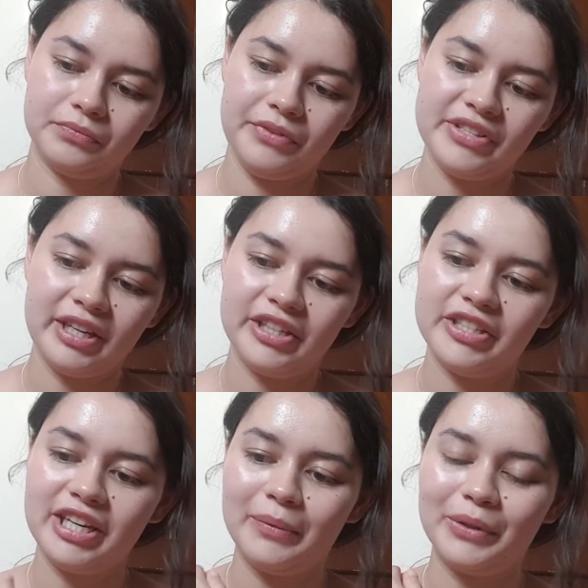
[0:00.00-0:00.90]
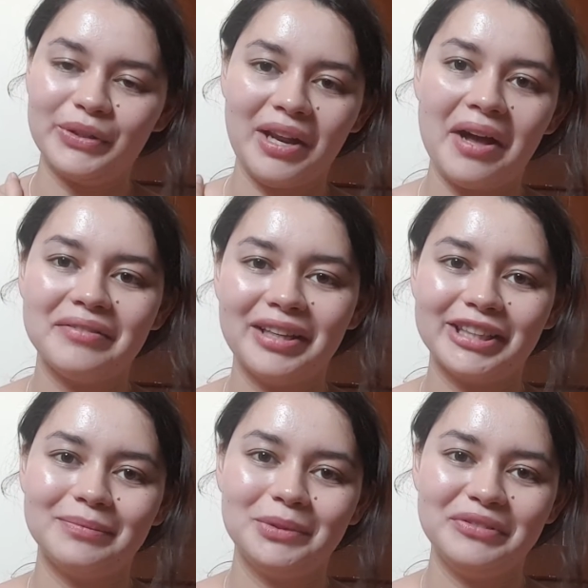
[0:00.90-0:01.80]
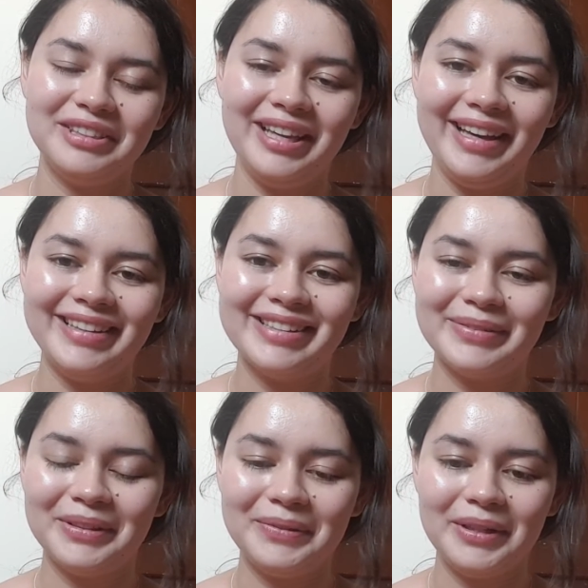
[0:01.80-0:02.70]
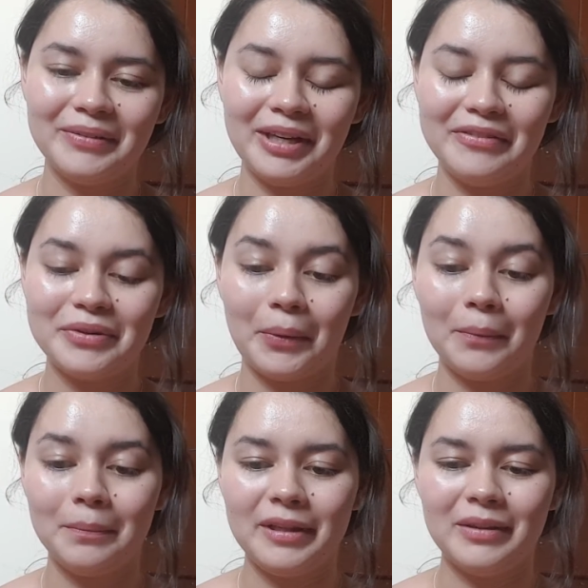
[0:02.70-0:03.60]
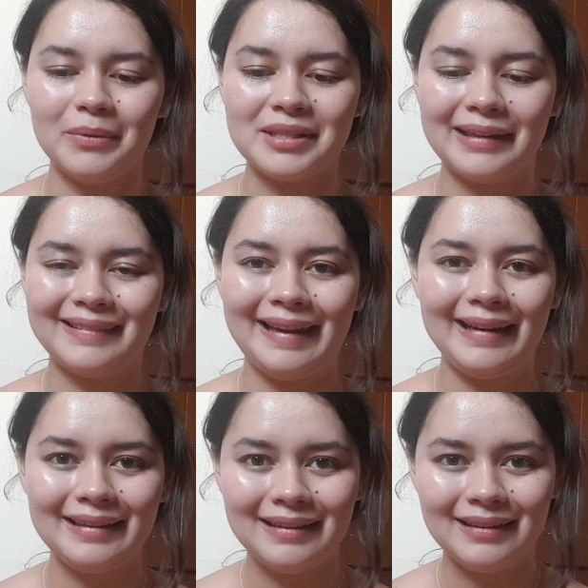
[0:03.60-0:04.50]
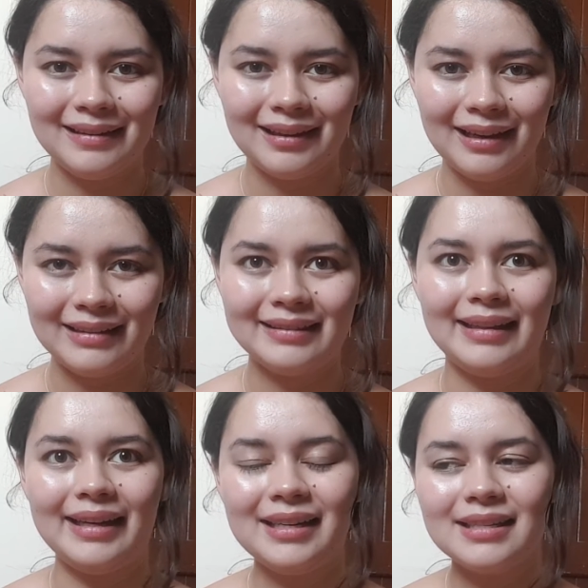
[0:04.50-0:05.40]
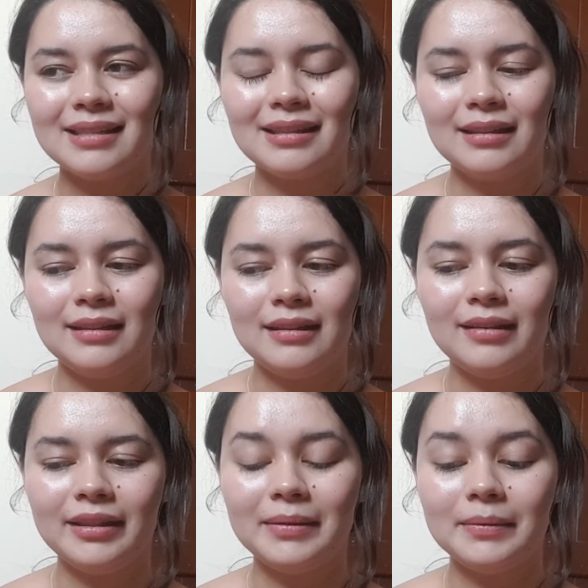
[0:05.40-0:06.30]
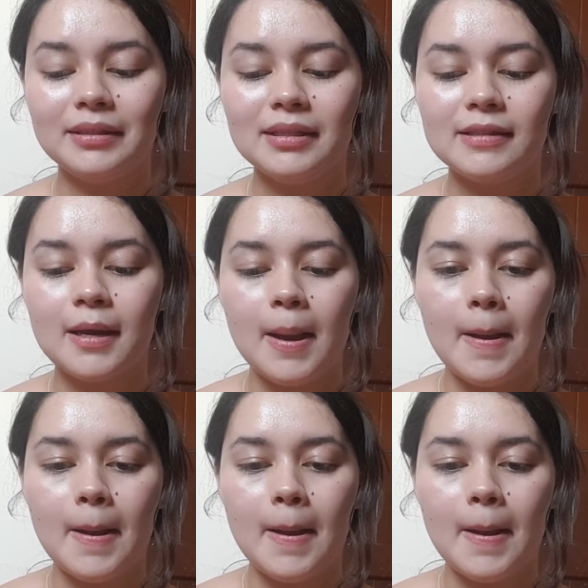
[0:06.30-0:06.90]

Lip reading: decided that we could have like a movie night when we arrived home, and that was like 9 at night, I think it was.